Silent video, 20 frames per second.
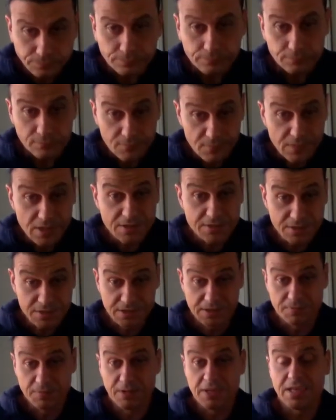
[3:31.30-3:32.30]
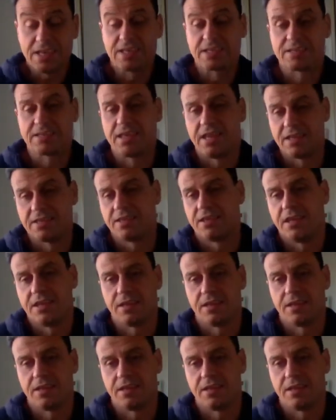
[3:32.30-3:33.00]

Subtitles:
So this really is then the